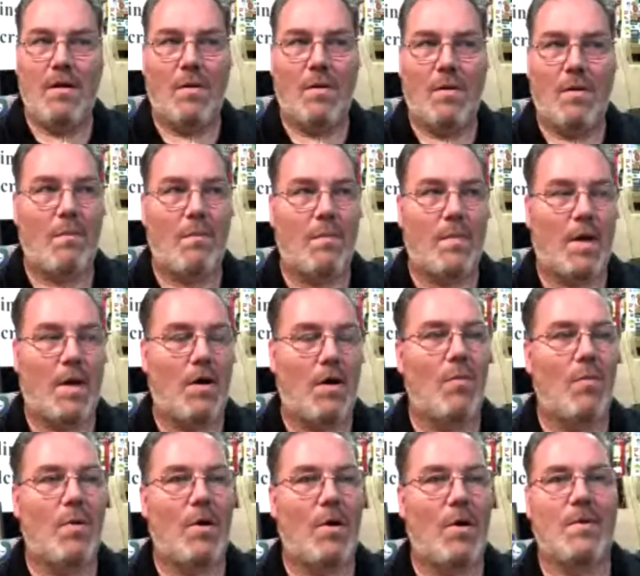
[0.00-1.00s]
The whole
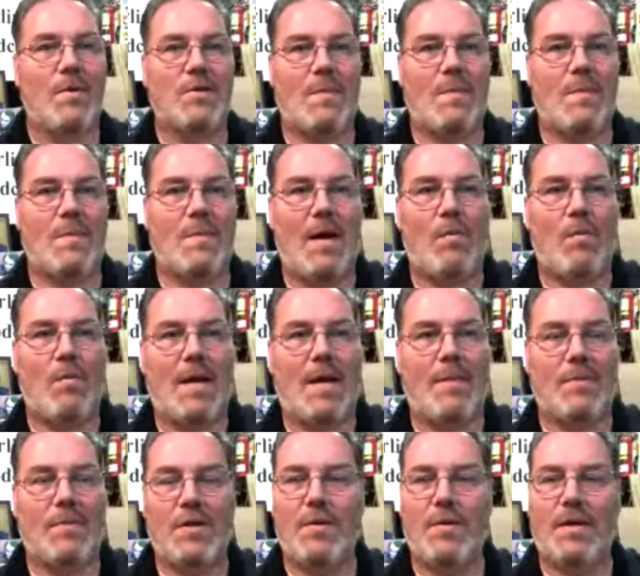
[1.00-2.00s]
purpose behind what I'm
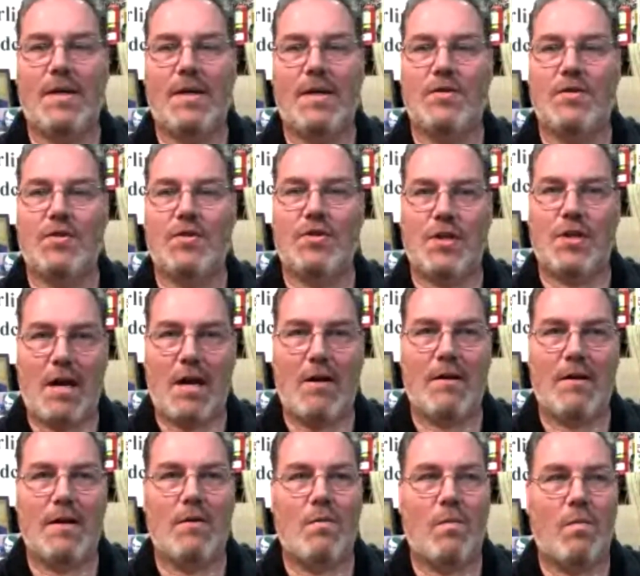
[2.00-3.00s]
doing is sharing
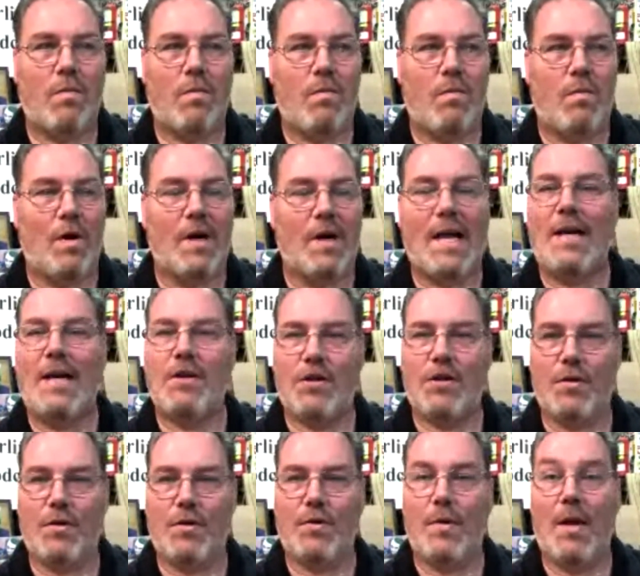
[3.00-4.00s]
what I do,
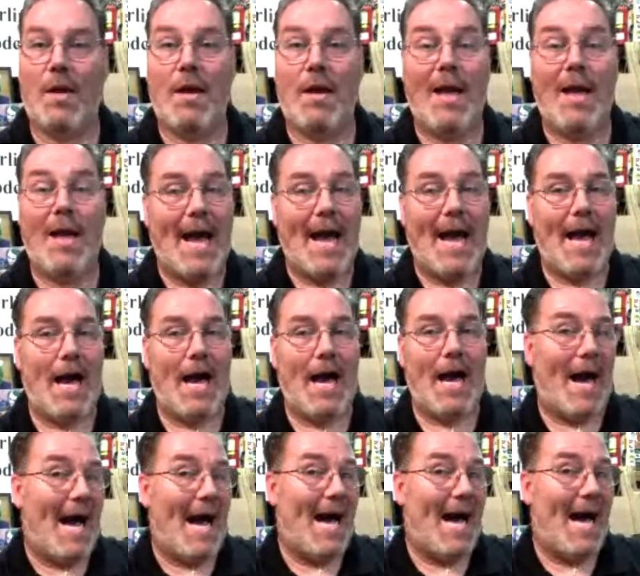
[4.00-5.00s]
how
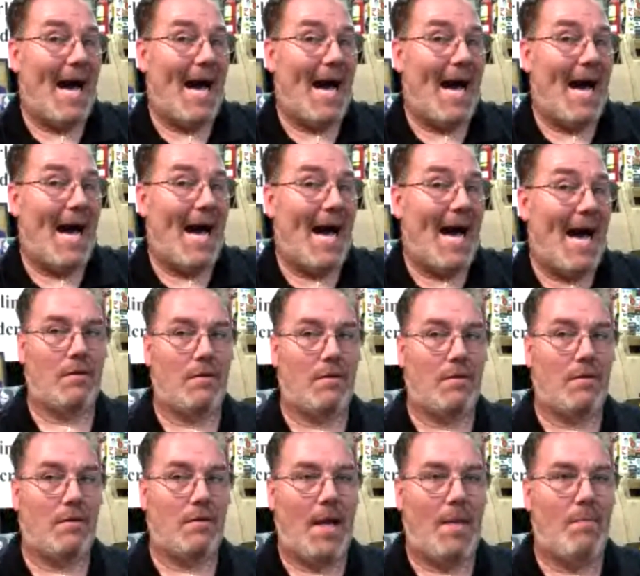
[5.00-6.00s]
I do it,
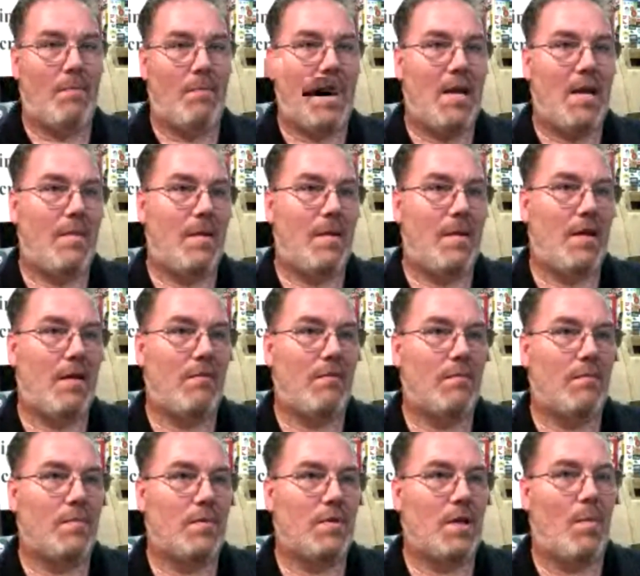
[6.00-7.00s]
and maybe
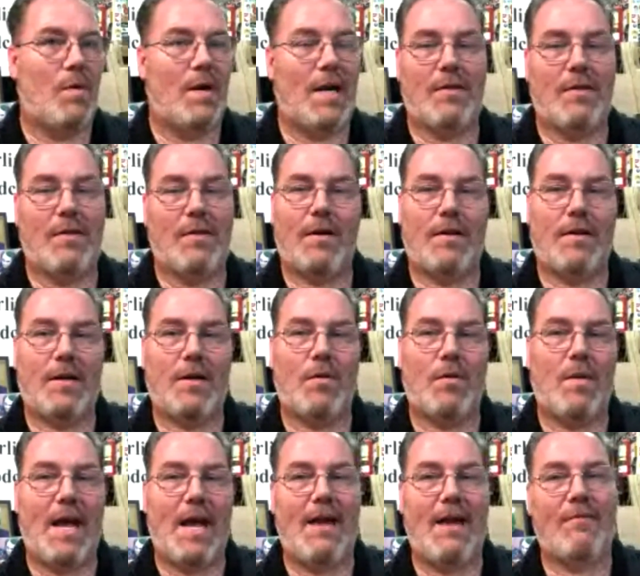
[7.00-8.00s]
someone out there that don't
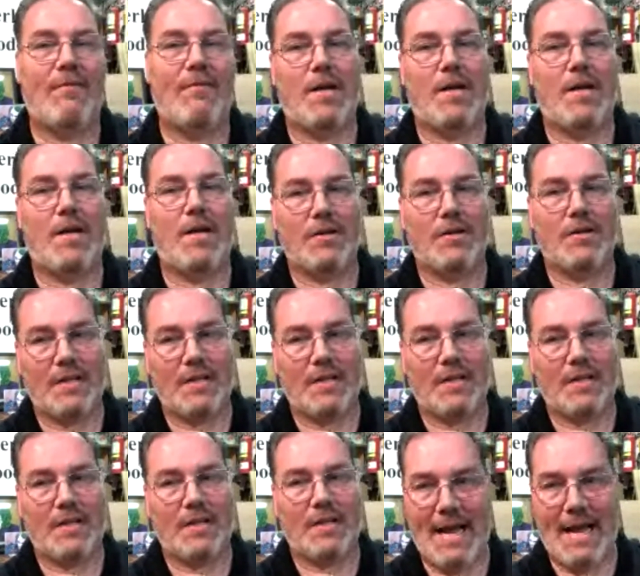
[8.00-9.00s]
have the knowledge that I
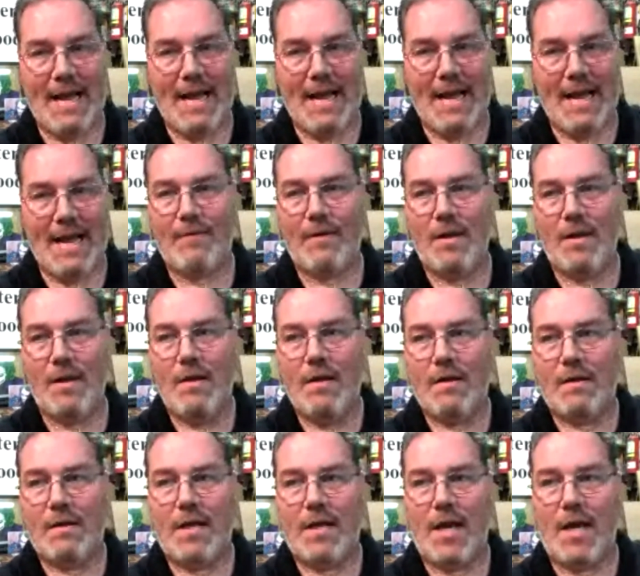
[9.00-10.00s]
have
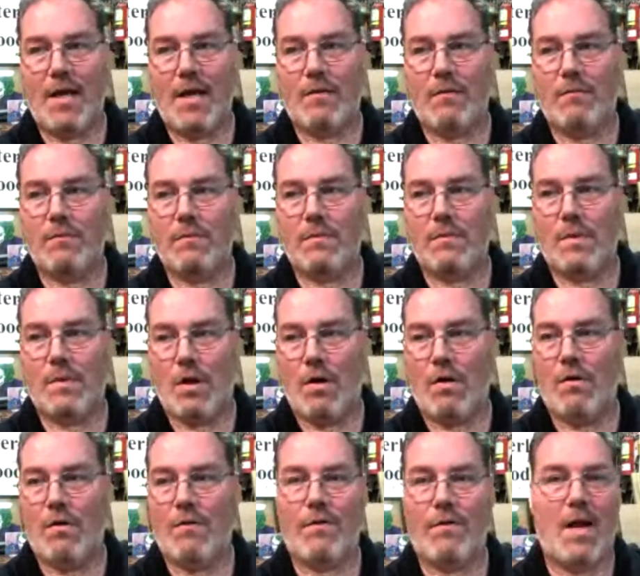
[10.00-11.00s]
can learn
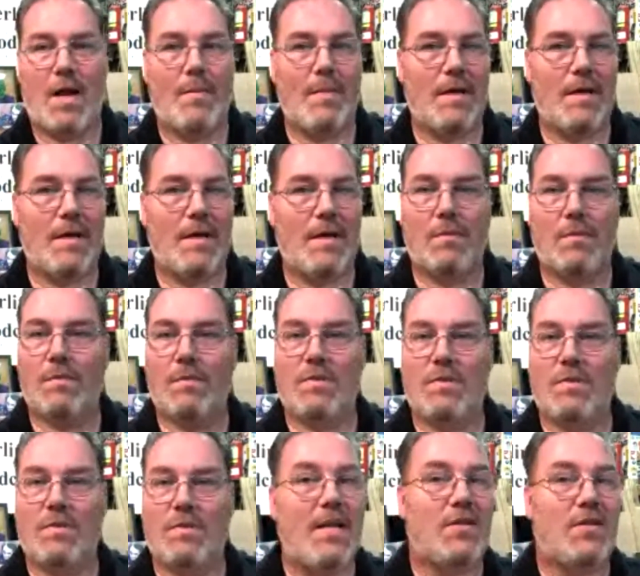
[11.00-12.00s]
from it,
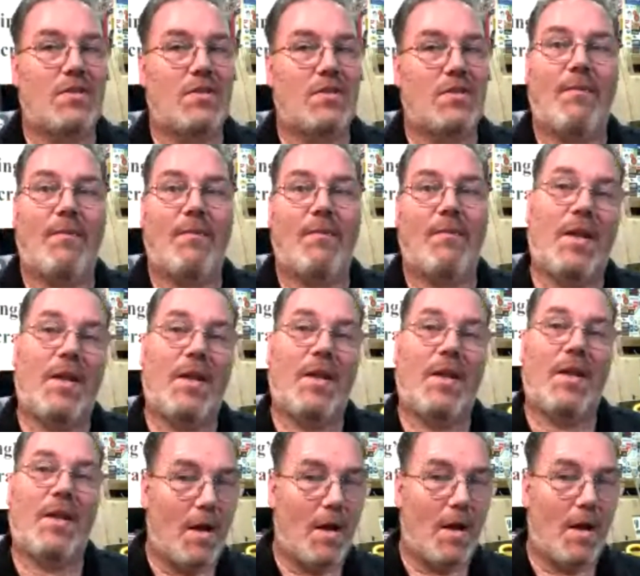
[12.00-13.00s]
take something
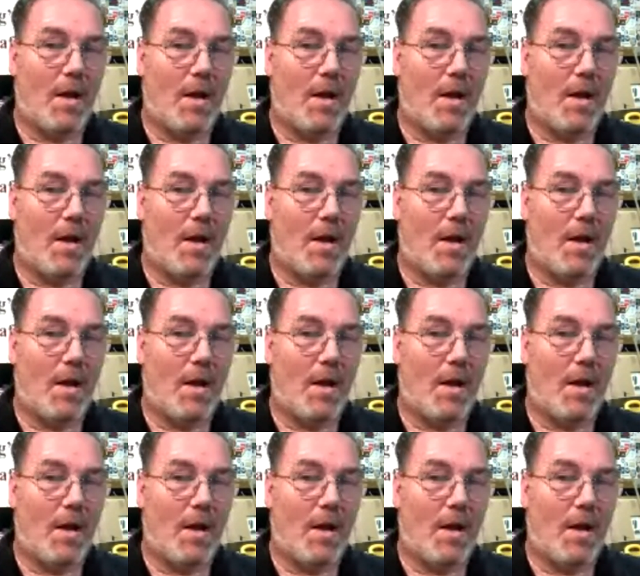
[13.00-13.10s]
from it,